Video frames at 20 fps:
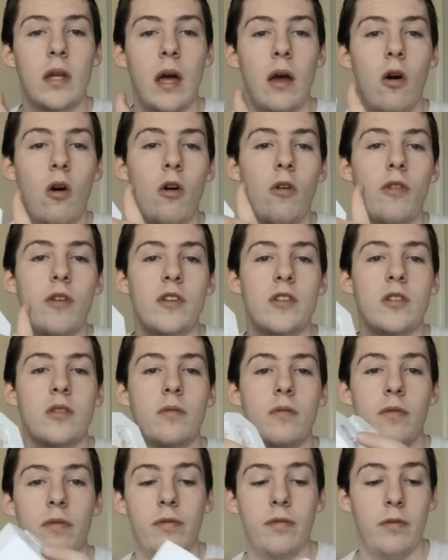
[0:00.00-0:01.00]
get all
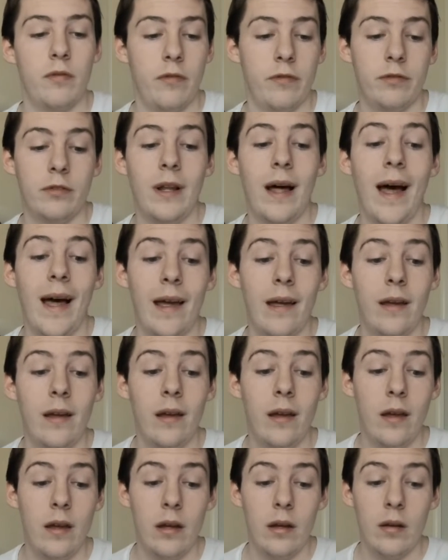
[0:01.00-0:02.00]
this
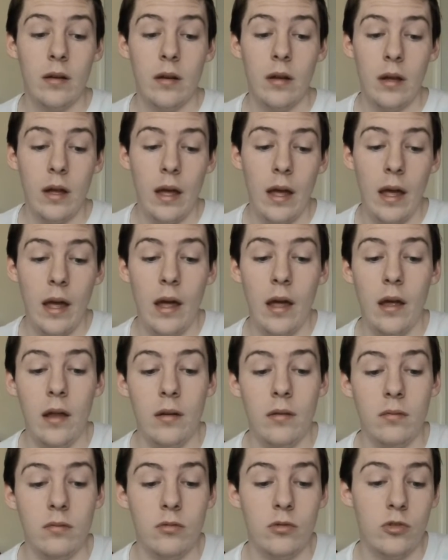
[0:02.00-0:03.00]
flat
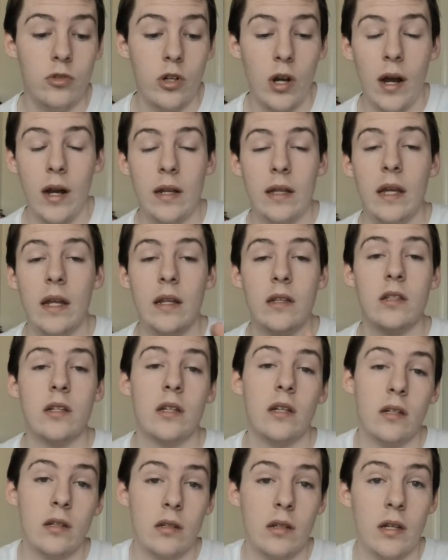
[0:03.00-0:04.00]
and try to
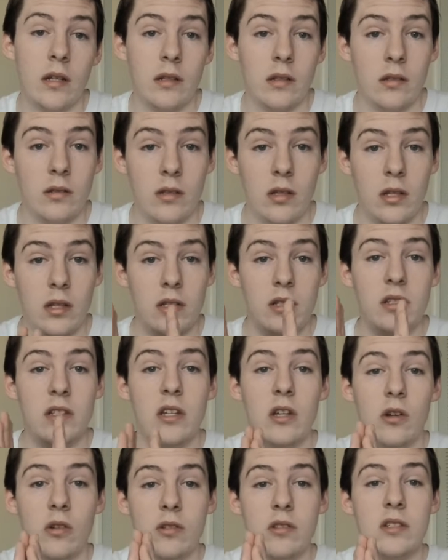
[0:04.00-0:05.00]
get it to
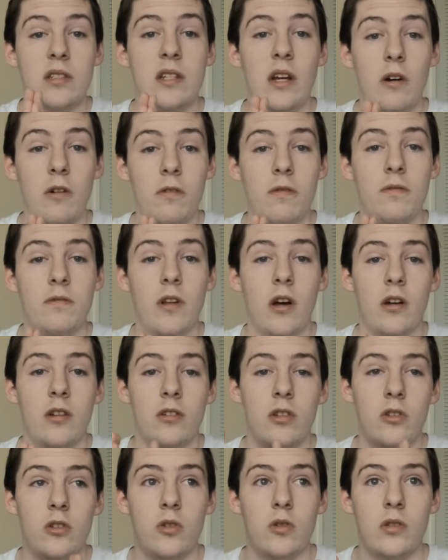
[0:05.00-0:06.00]
seal itself,
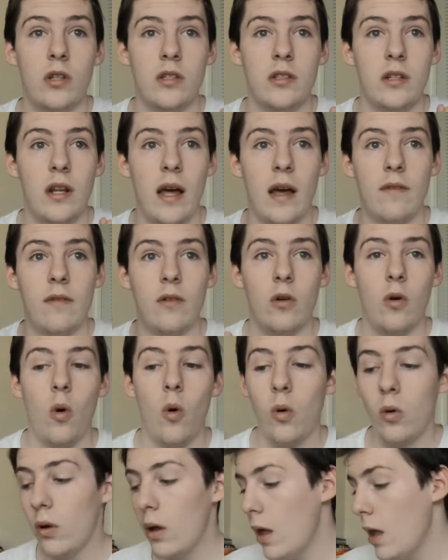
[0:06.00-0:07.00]
not so it doesn't have a
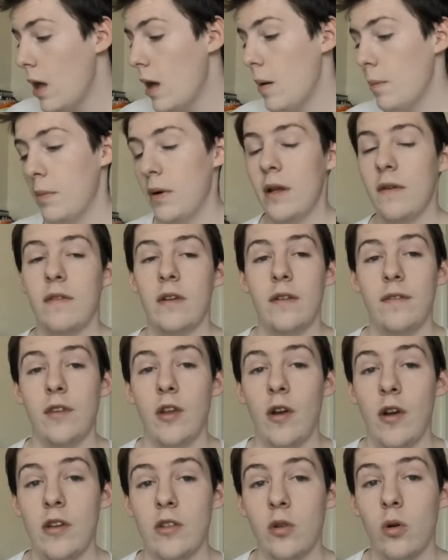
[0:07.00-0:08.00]
hole. But even
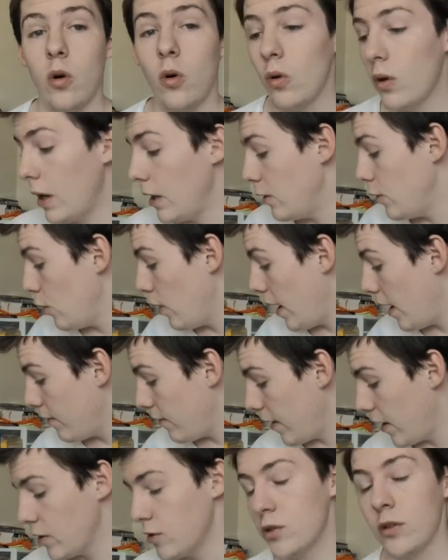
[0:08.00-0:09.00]
if there is a hole, I do
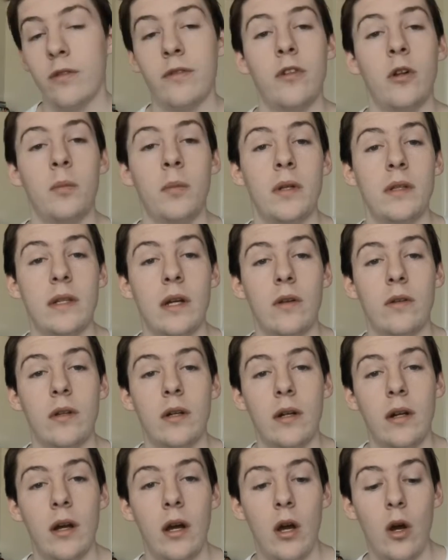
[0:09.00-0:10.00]
have extra filament
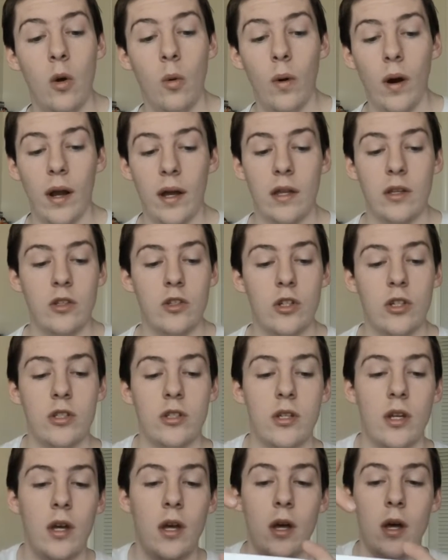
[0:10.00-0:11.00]
down there where I can
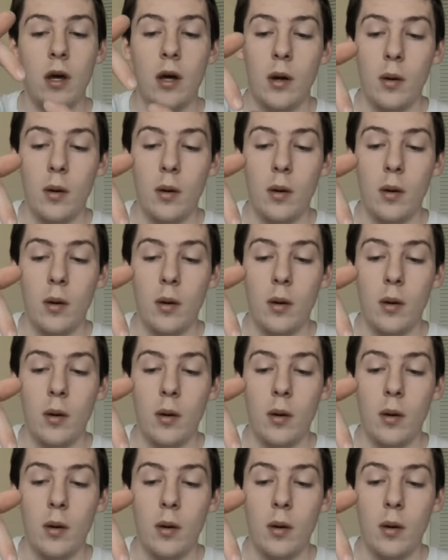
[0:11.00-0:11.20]
just